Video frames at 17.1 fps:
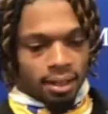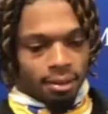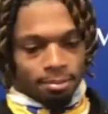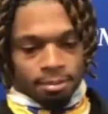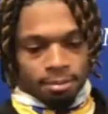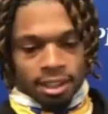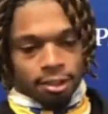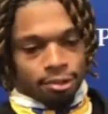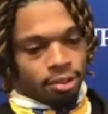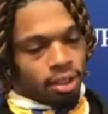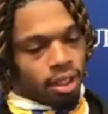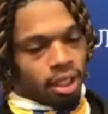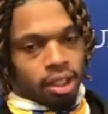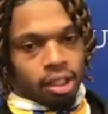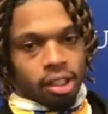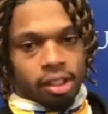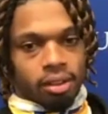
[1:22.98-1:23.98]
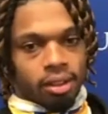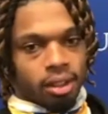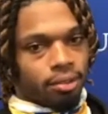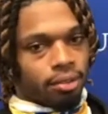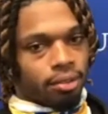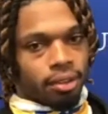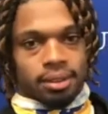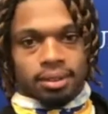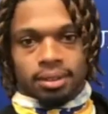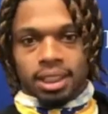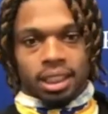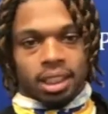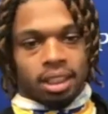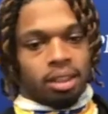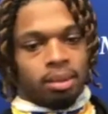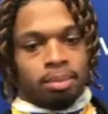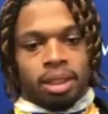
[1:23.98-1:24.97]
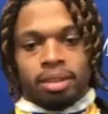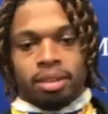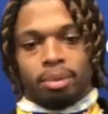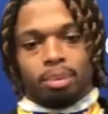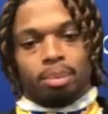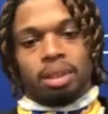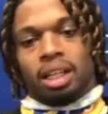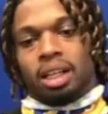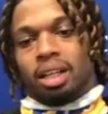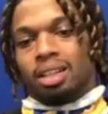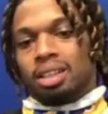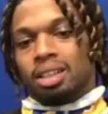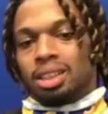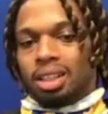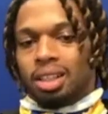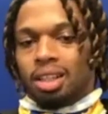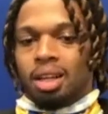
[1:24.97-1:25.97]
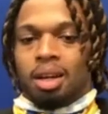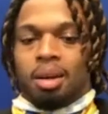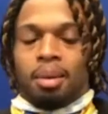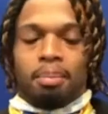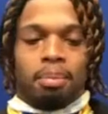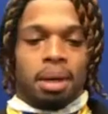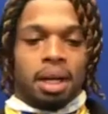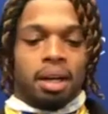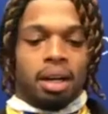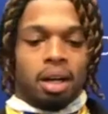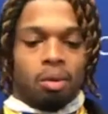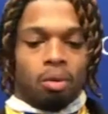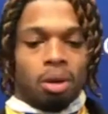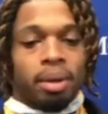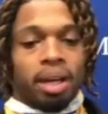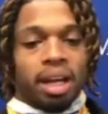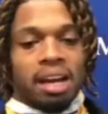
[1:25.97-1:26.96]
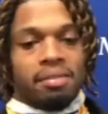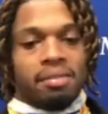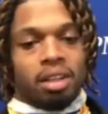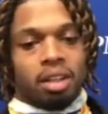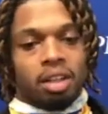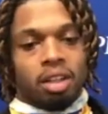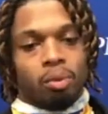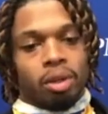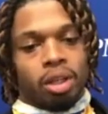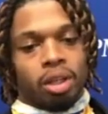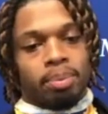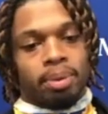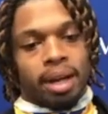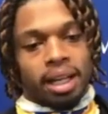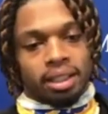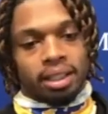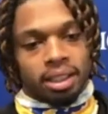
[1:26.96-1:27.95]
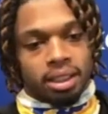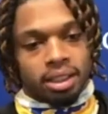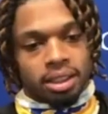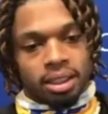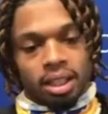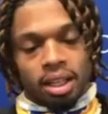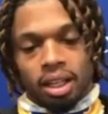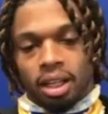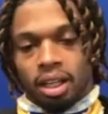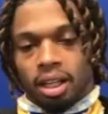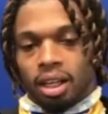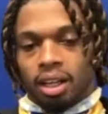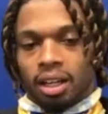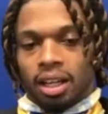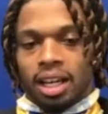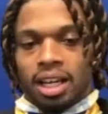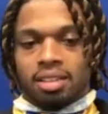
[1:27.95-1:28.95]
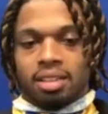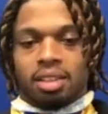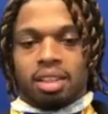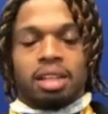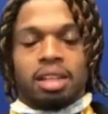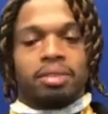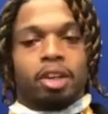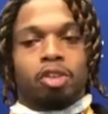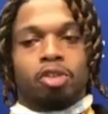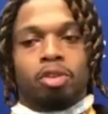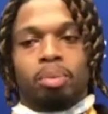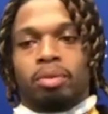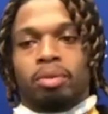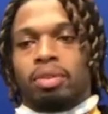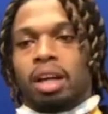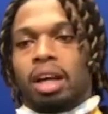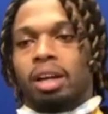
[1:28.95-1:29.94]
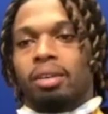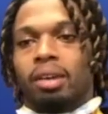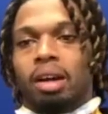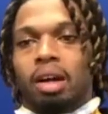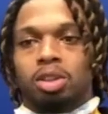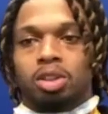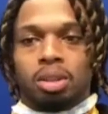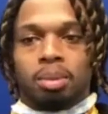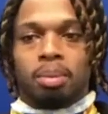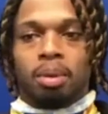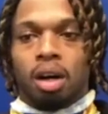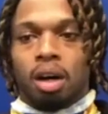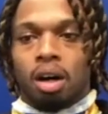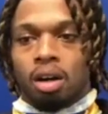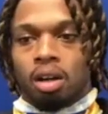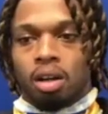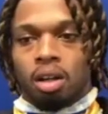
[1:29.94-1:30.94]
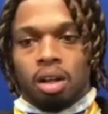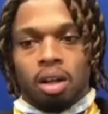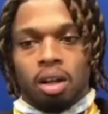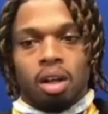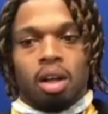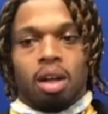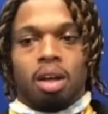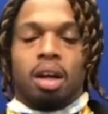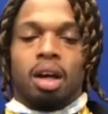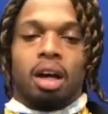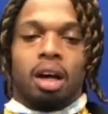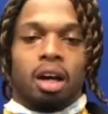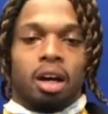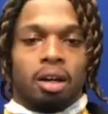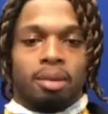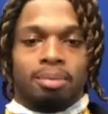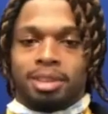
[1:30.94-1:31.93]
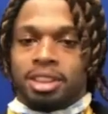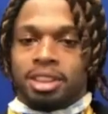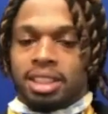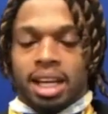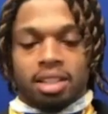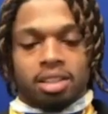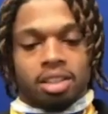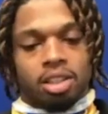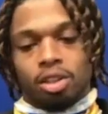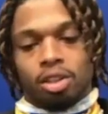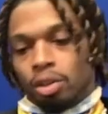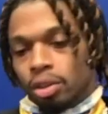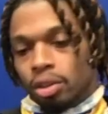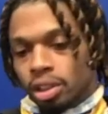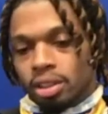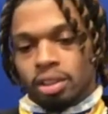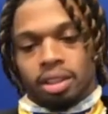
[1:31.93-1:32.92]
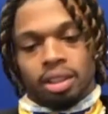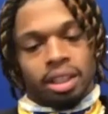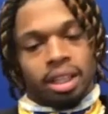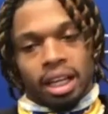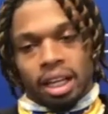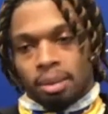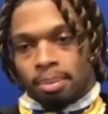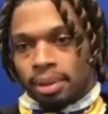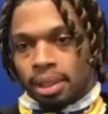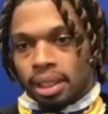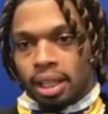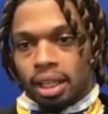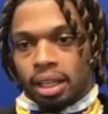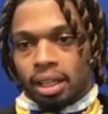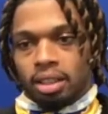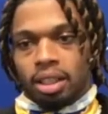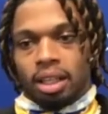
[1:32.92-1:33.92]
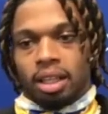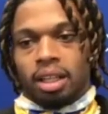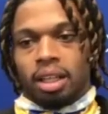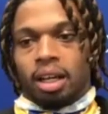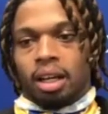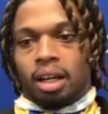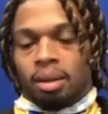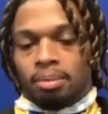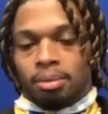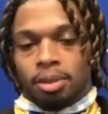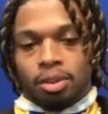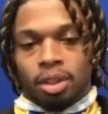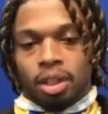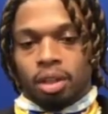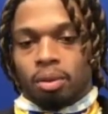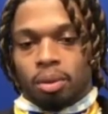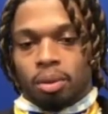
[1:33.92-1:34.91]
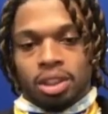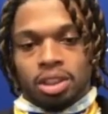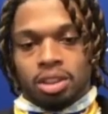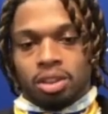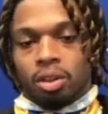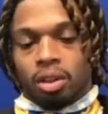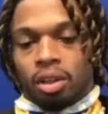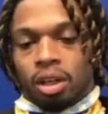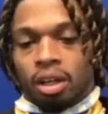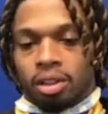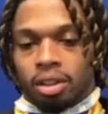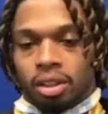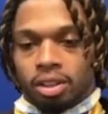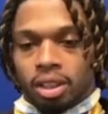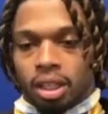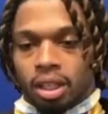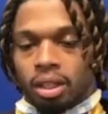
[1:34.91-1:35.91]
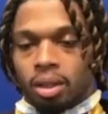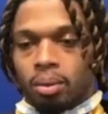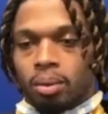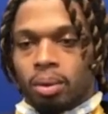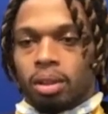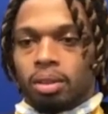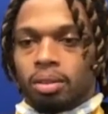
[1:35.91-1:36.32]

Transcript: Different year, different team, different players. But we've been having a good week of practice. As a defense, we've been flying around to the ball. Just executing the game plan, and you know, we just gonna go out there and try to get a win.